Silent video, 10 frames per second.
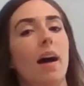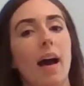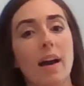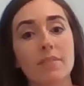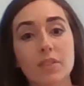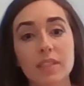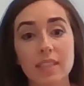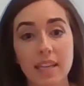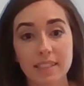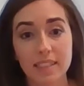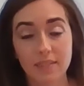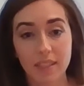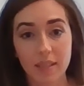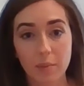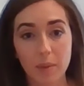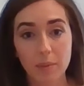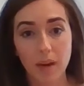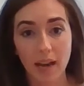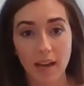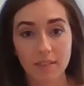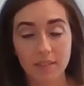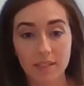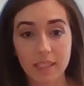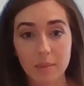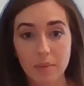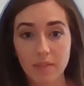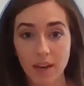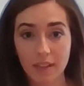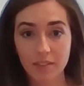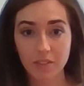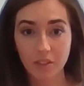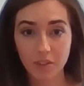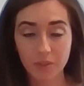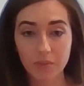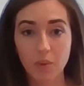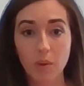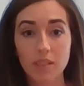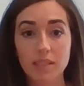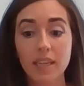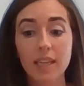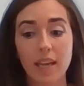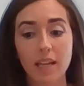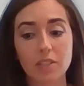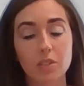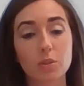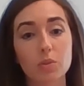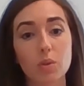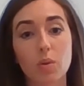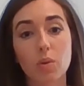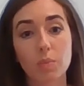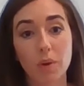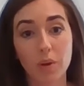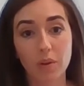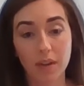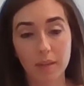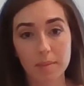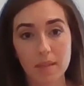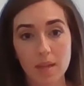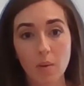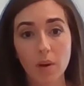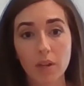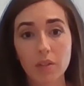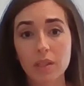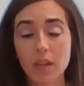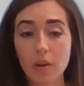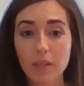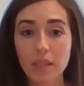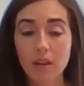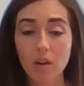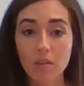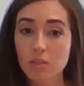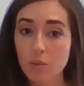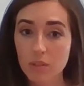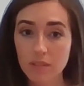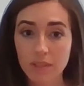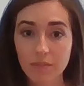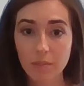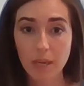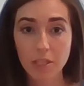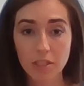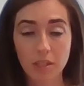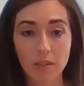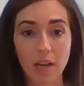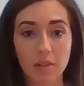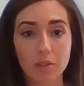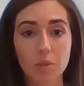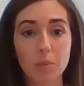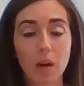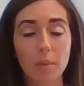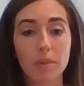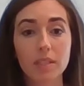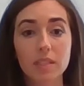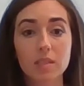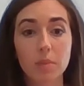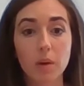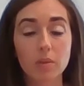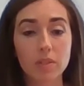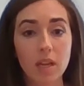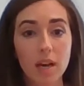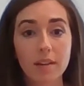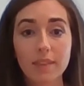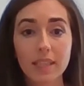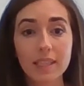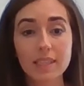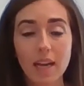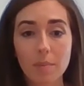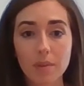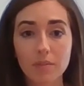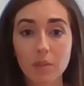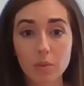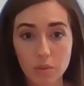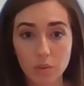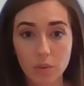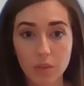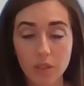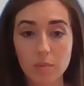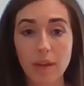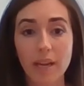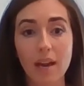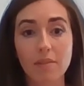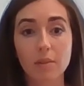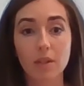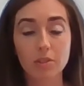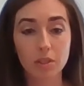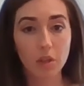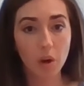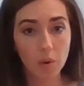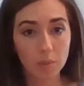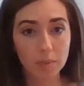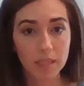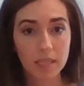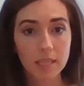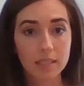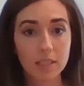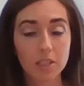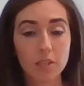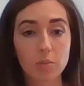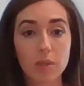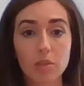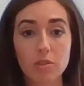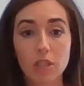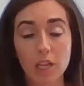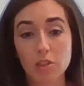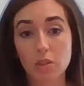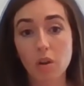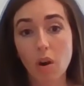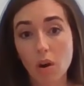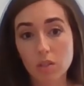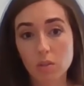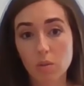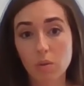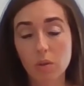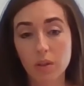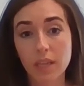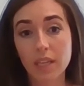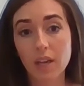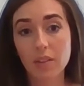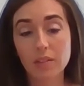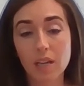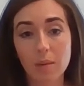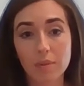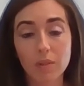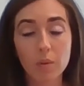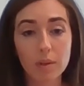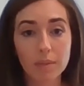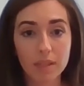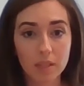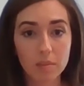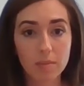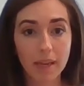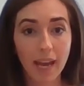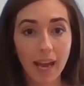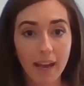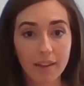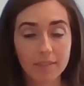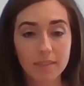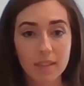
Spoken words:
After this activity, we will have a link provided to you for TDEC's used oil program, where you can go to get all sorts of information on how to properly dispose of any type of used oil that you may have around your home, such as when you change your car's oil or any other type of equipment that you may have.